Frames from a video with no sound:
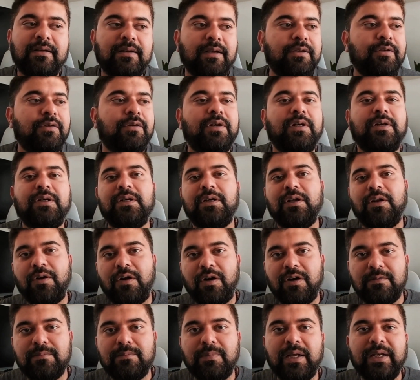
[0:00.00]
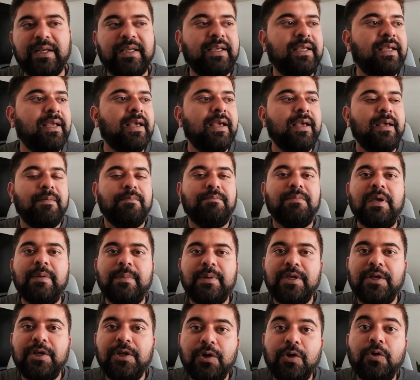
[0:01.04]
earn a lot of money,
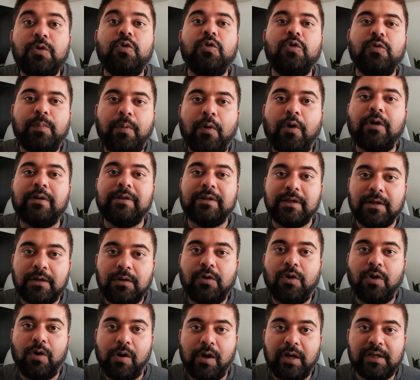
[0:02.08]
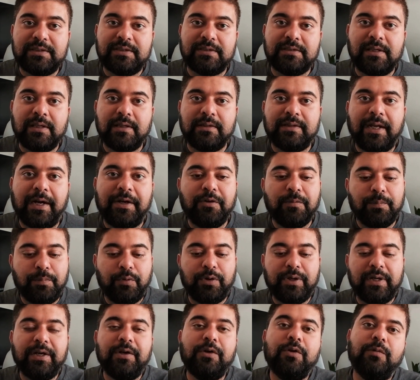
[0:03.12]
maybe recoup all the costs that you
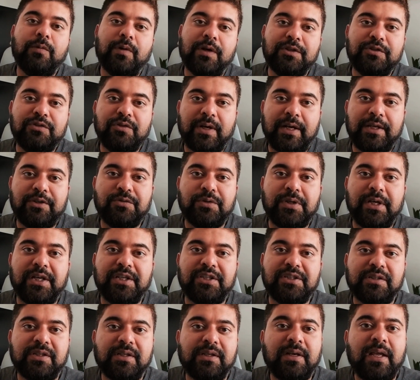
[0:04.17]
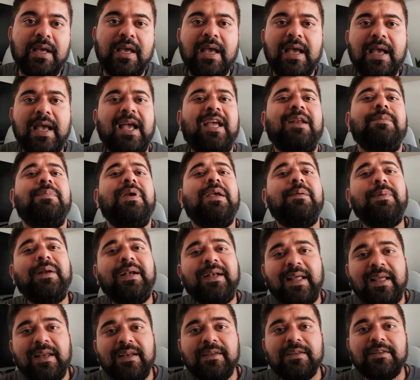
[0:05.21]
put in towards your education, and maybe
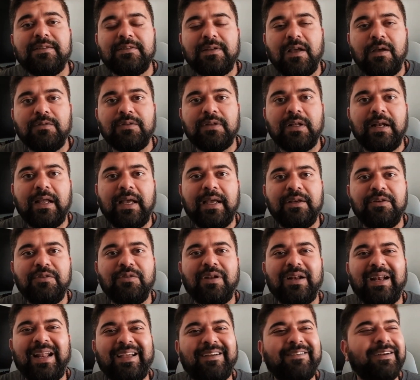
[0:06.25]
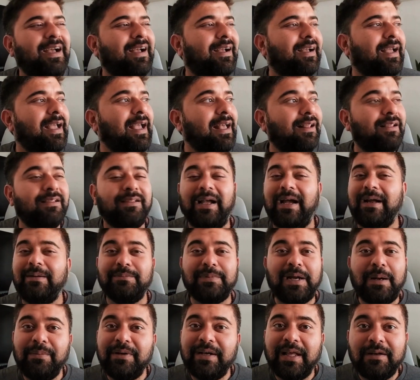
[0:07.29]
10 years down the line you're like, hell,
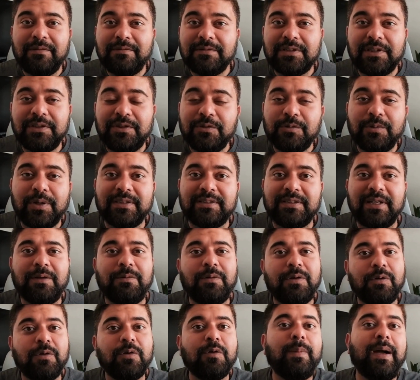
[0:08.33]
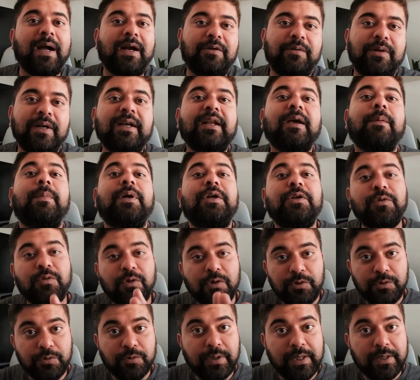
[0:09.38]
I'm done with the US and I want to go back to India. But
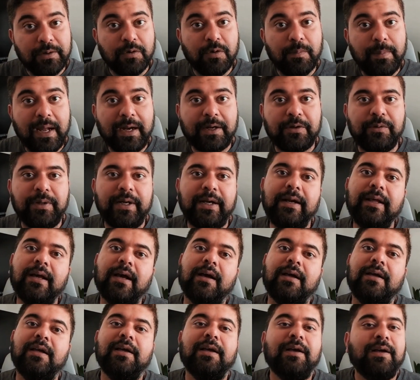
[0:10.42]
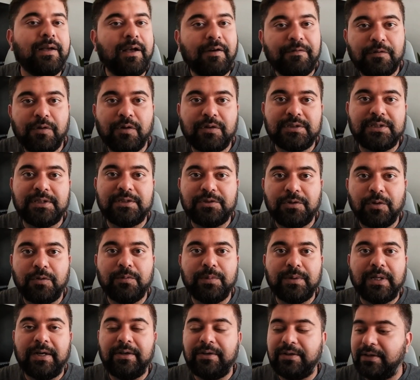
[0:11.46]
you can go back to India. Of course, it's your
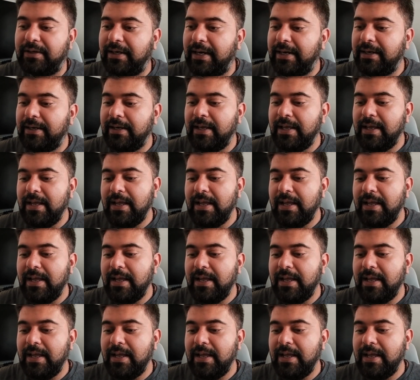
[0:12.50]
home country, right?